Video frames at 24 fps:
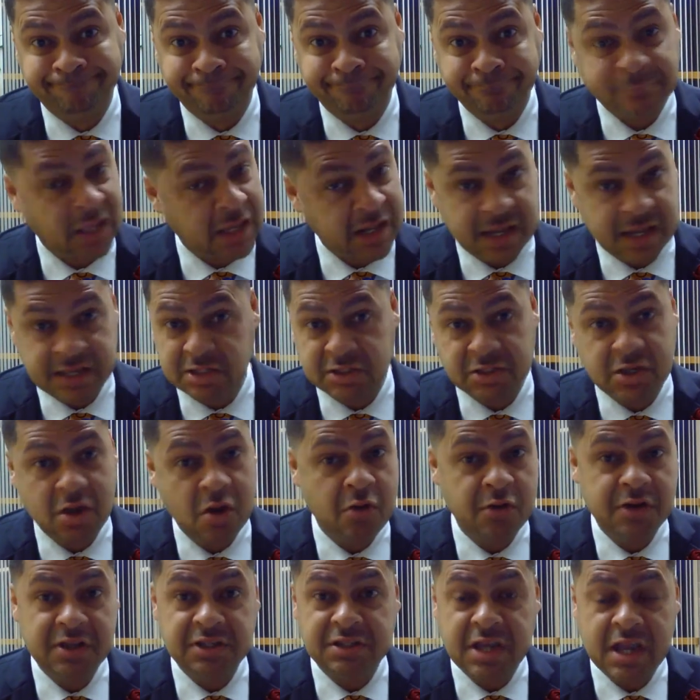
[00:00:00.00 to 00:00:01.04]
Can I just go on
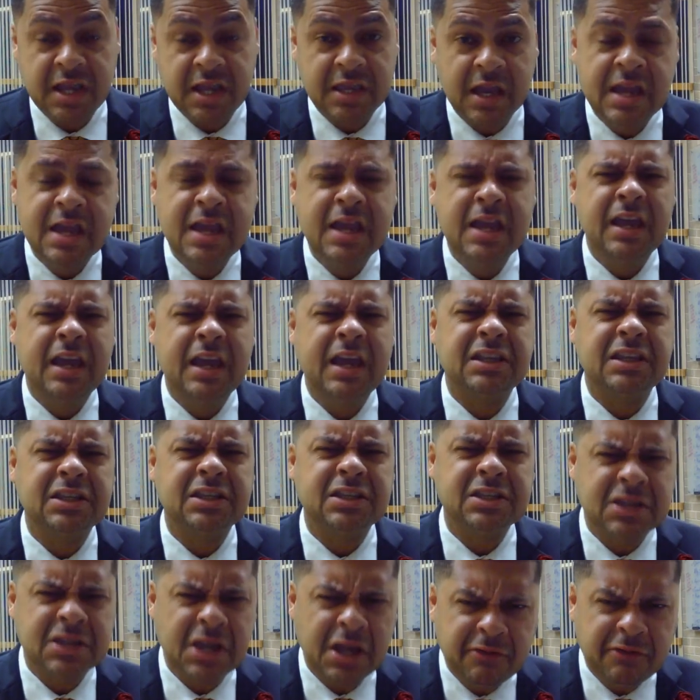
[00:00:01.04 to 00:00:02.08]
and tell you? It's
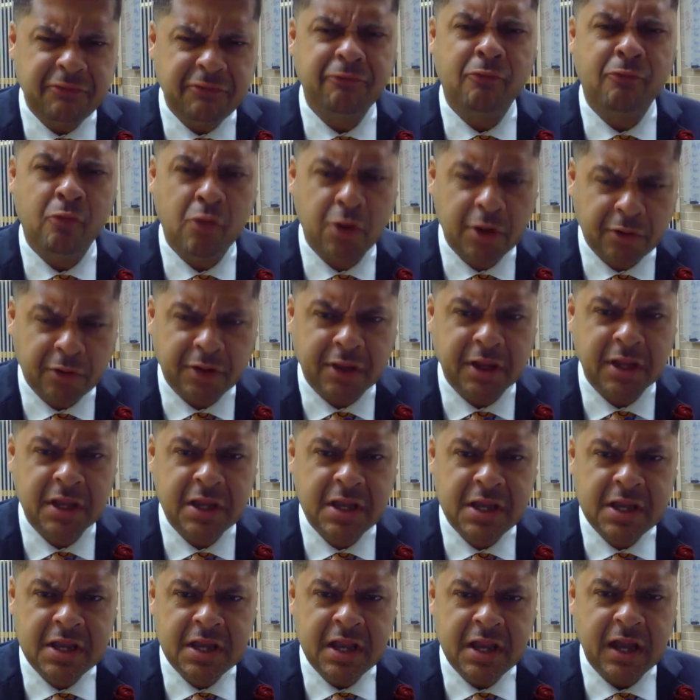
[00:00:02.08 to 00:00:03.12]
tough work.
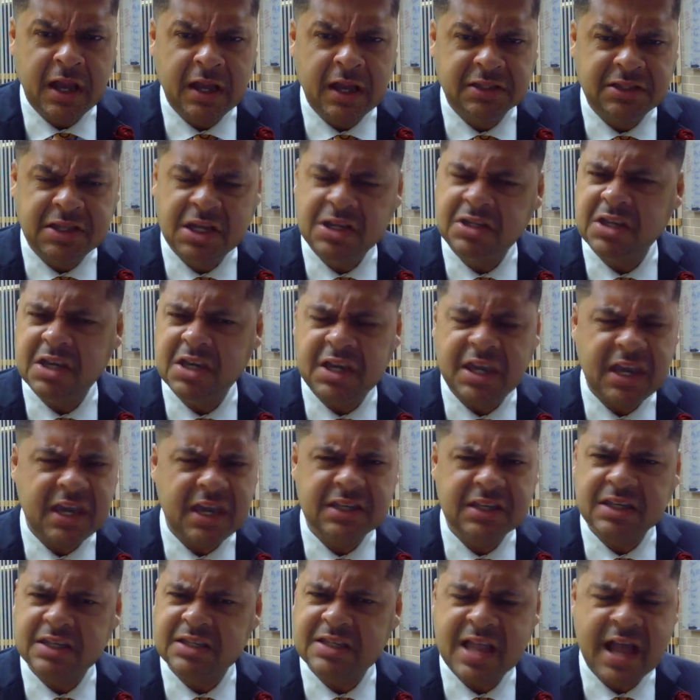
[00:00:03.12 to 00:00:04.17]
Uh, teaching kids
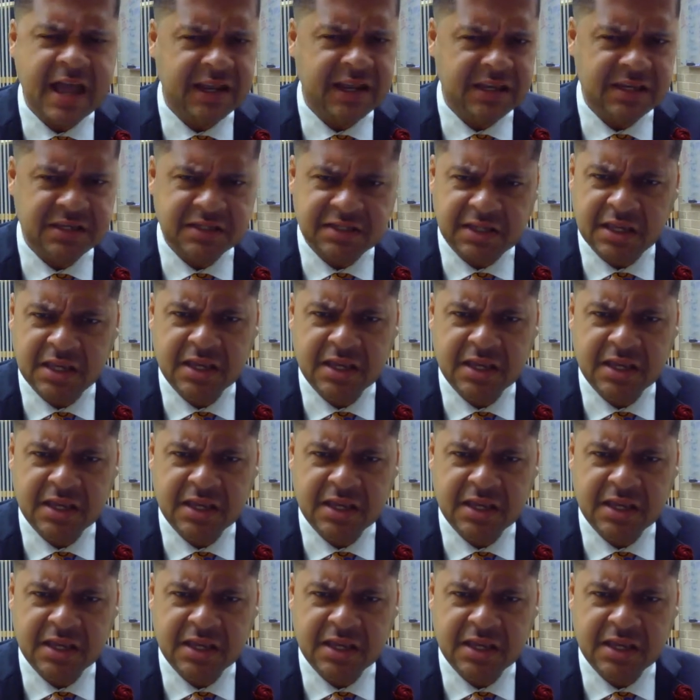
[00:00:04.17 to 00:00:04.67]
is not easy.